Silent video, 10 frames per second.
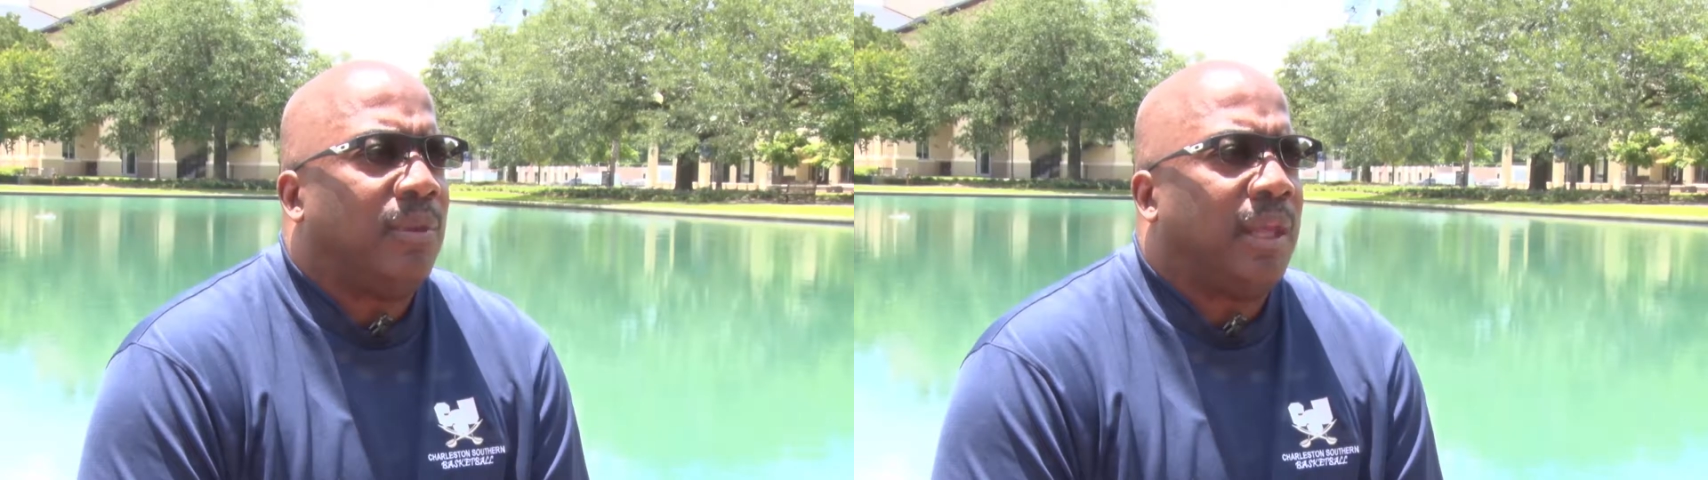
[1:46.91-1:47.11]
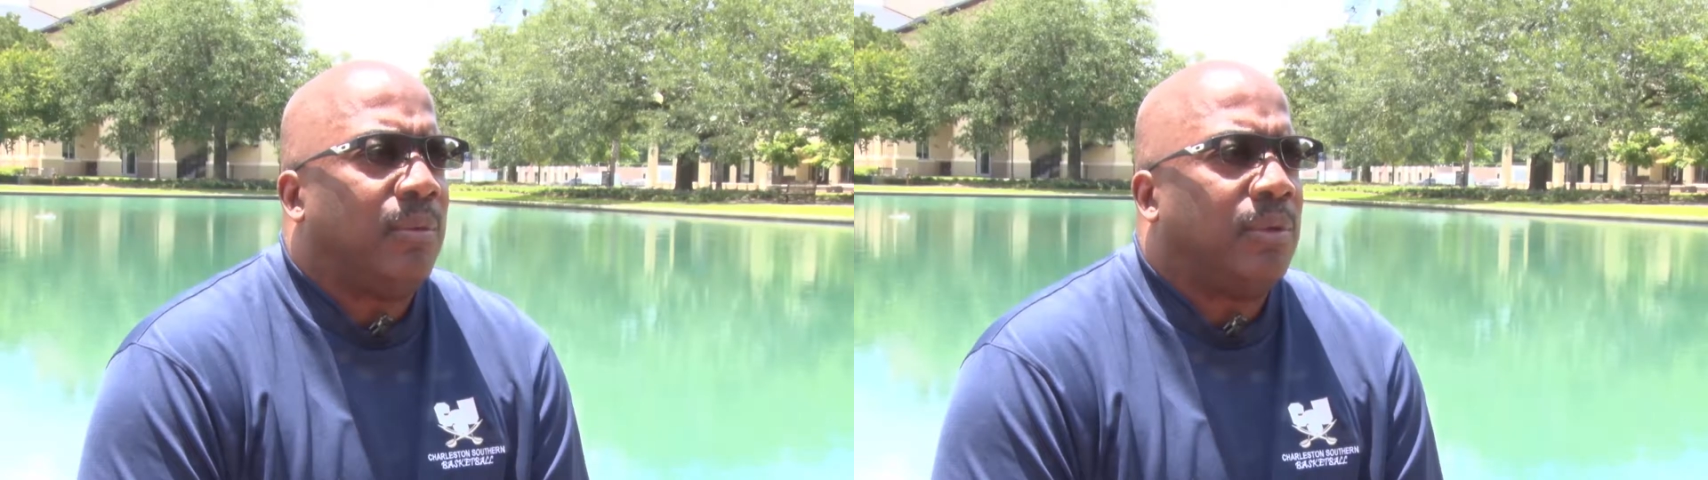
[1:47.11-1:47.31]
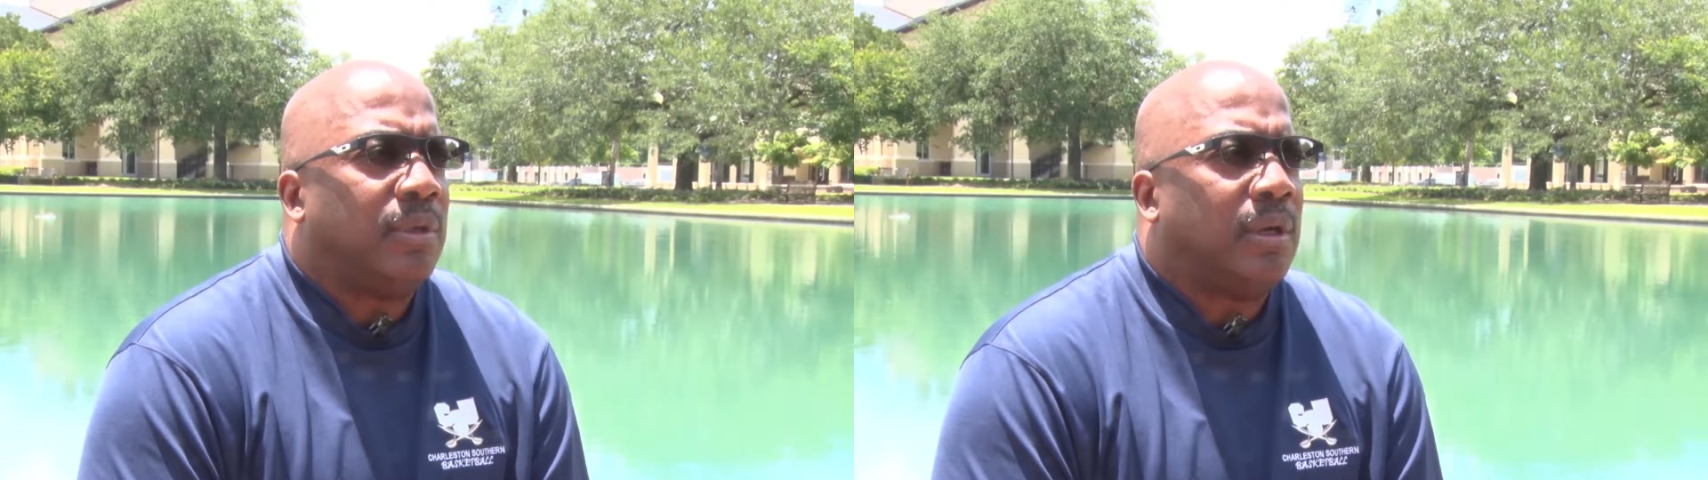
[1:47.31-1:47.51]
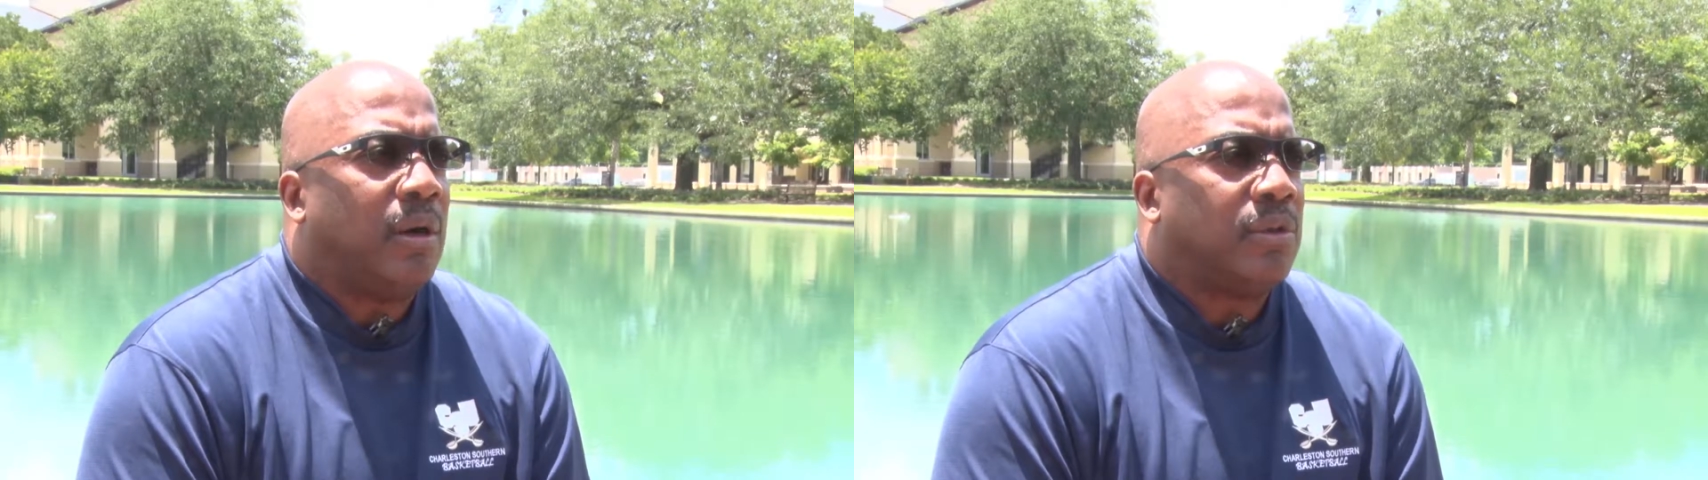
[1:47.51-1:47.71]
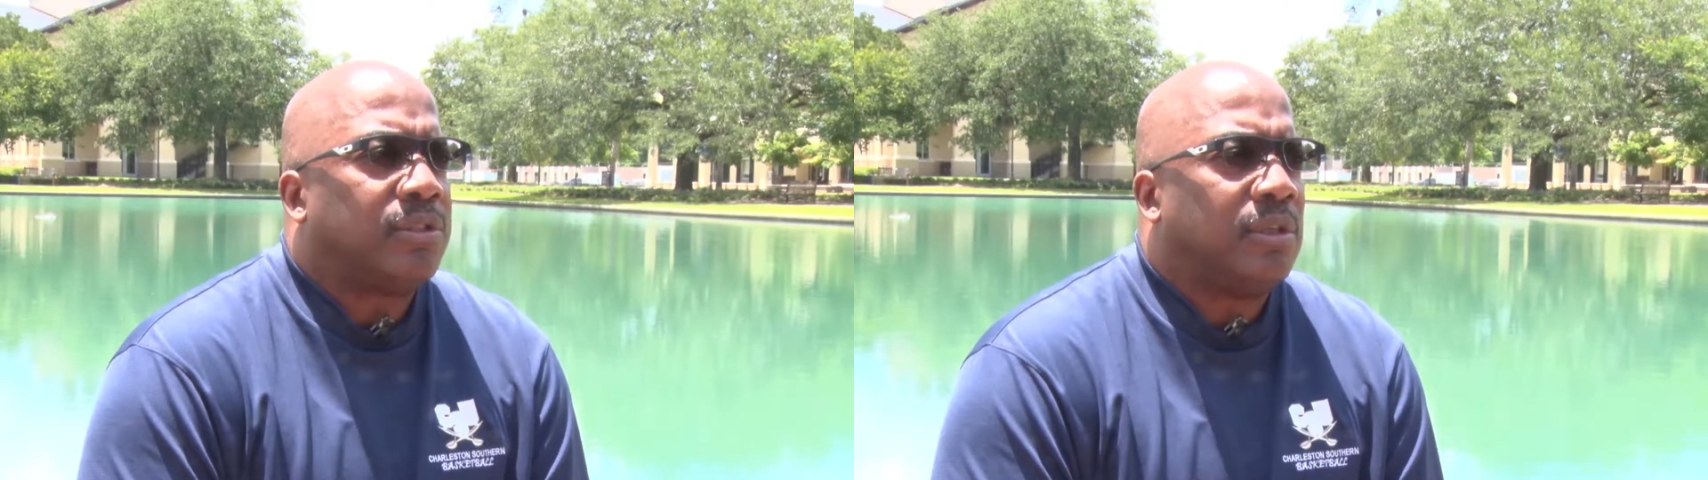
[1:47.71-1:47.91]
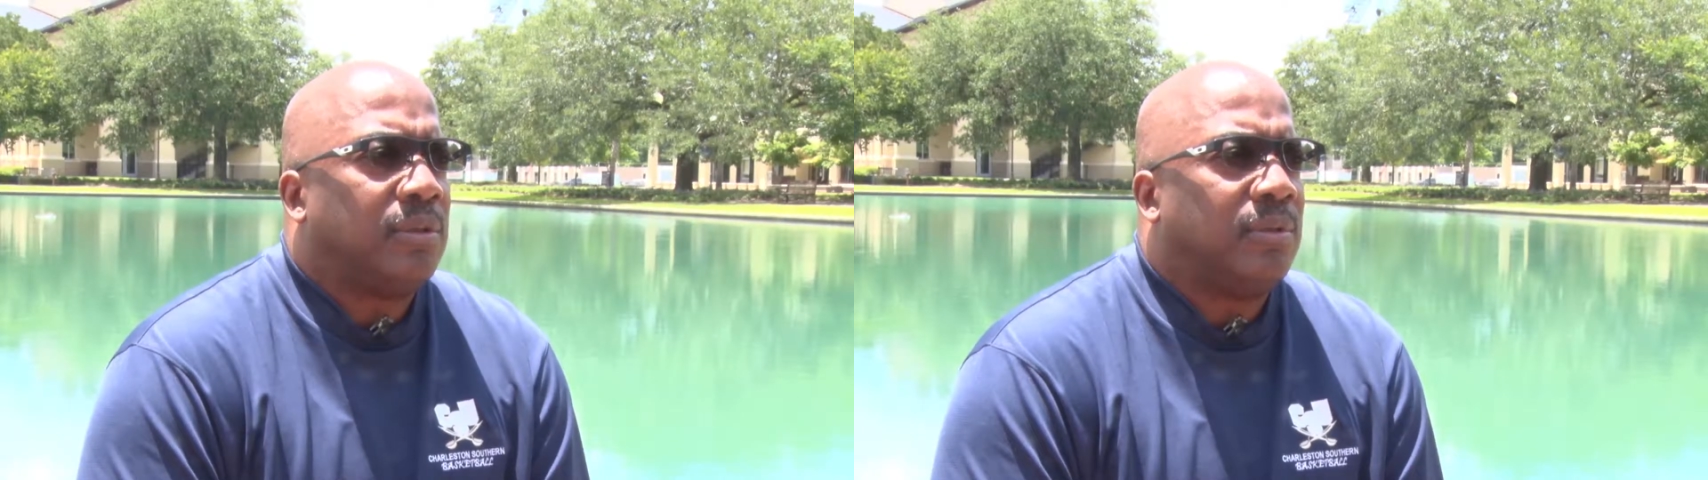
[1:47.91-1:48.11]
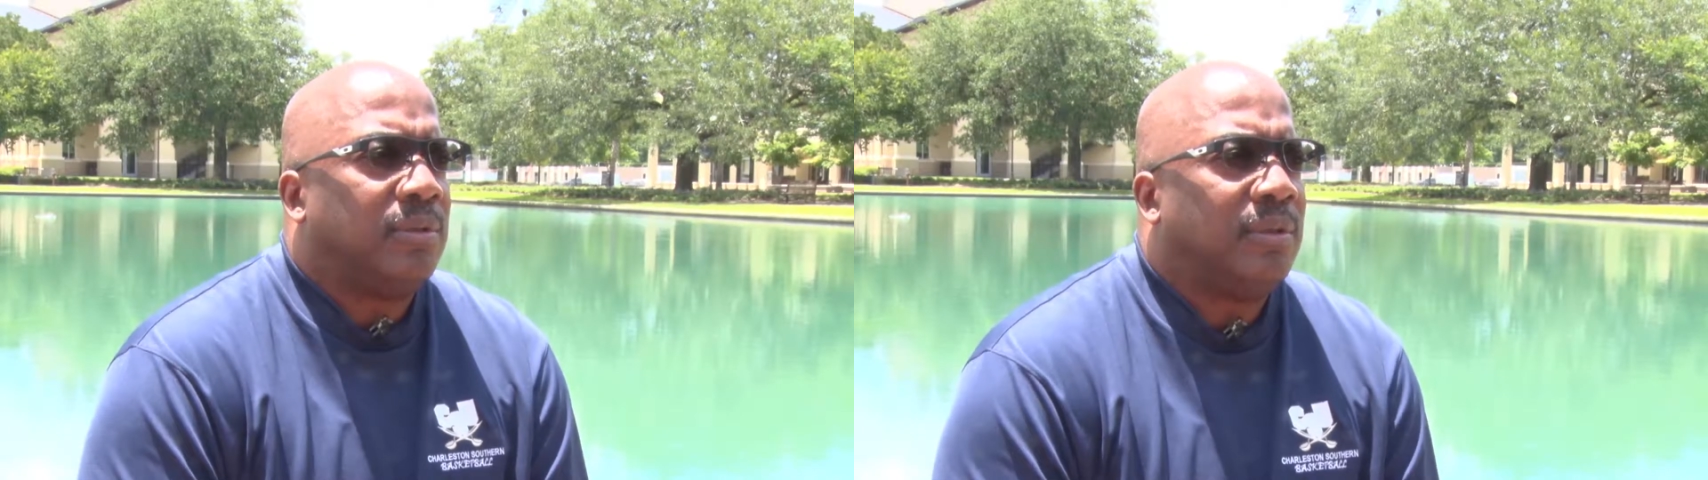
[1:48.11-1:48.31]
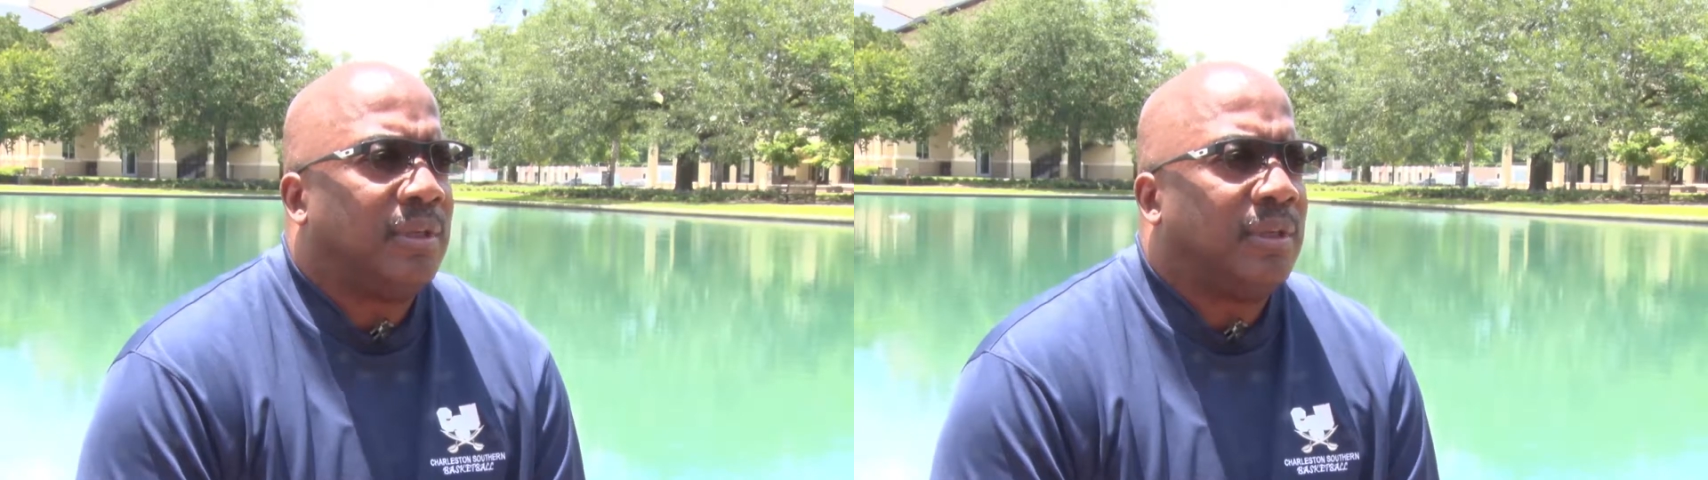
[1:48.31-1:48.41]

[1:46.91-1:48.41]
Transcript: they will also